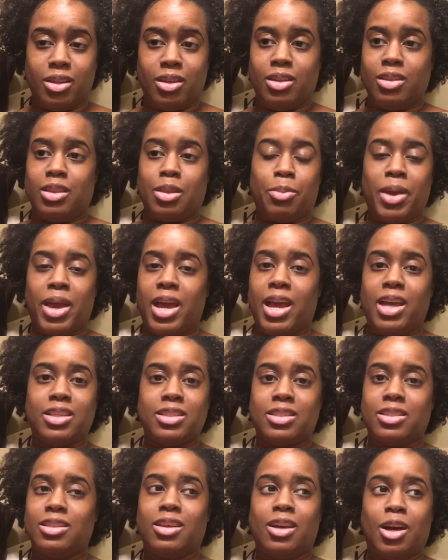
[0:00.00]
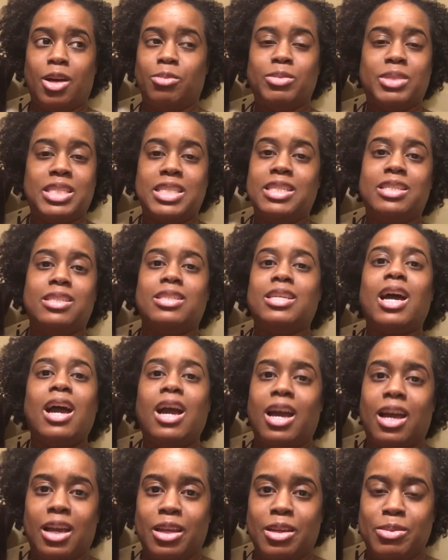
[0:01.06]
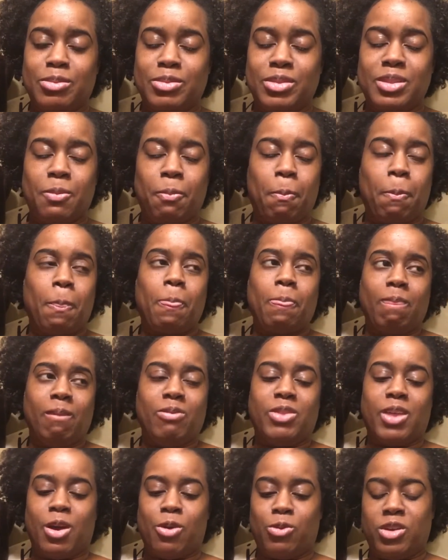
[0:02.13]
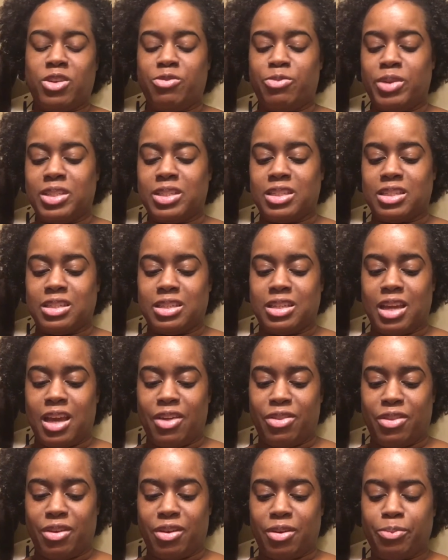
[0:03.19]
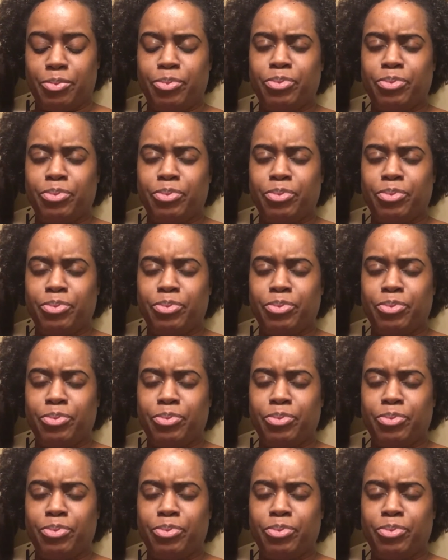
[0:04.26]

the past umpteen times that we've been together?